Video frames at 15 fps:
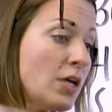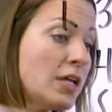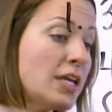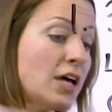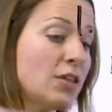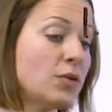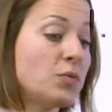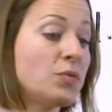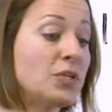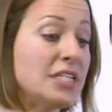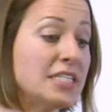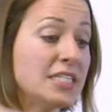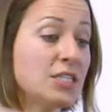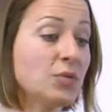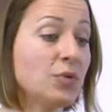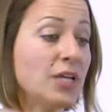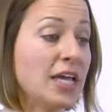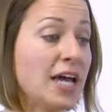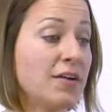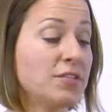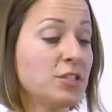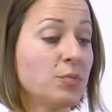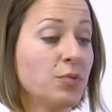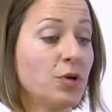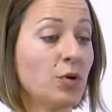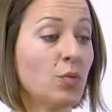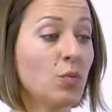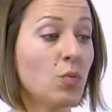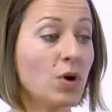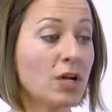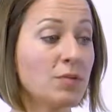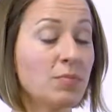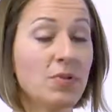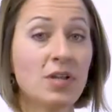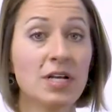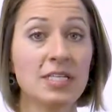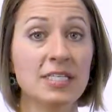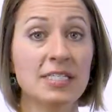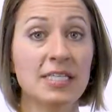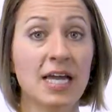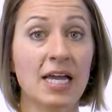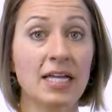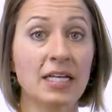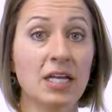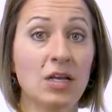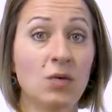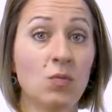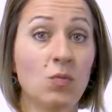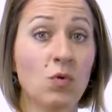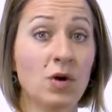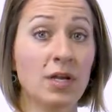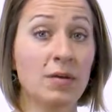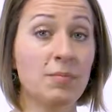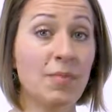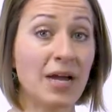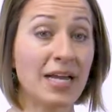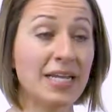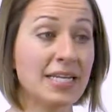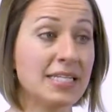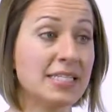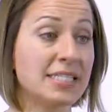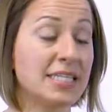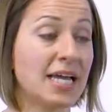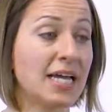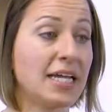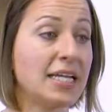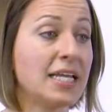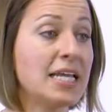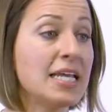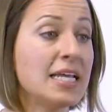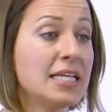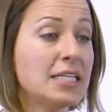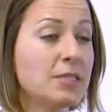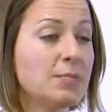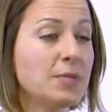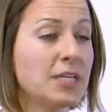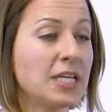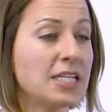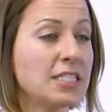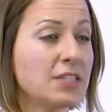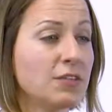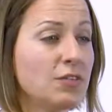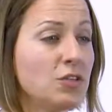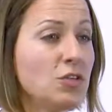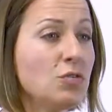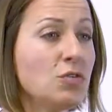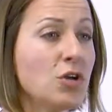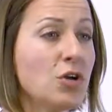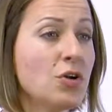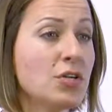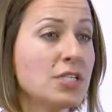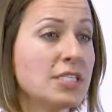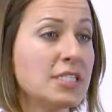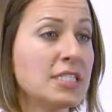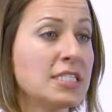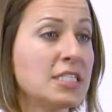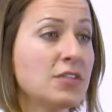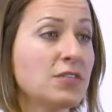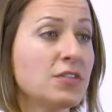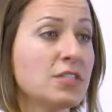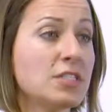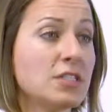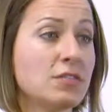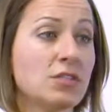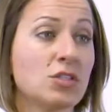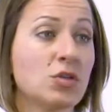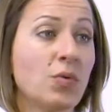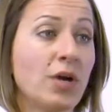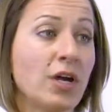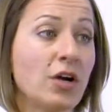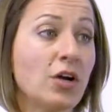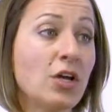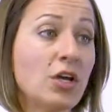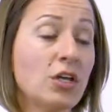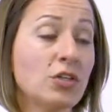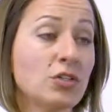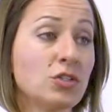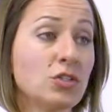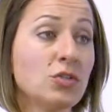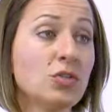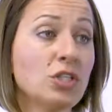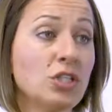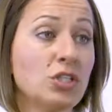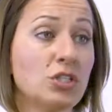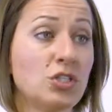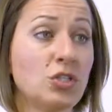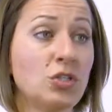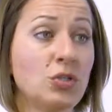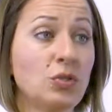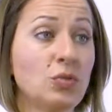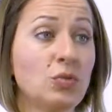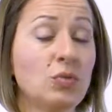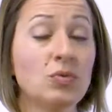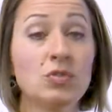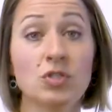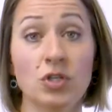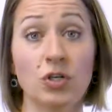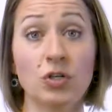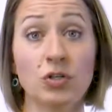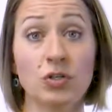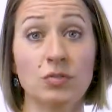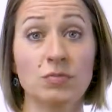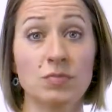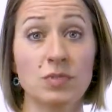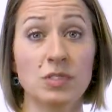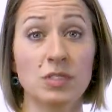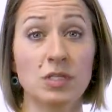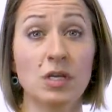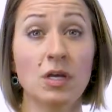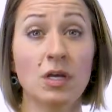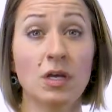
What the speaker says: Now the reason we have to put 1 plus sign and 1 minus sign is because if you notice the difference of square, there's only 2 terms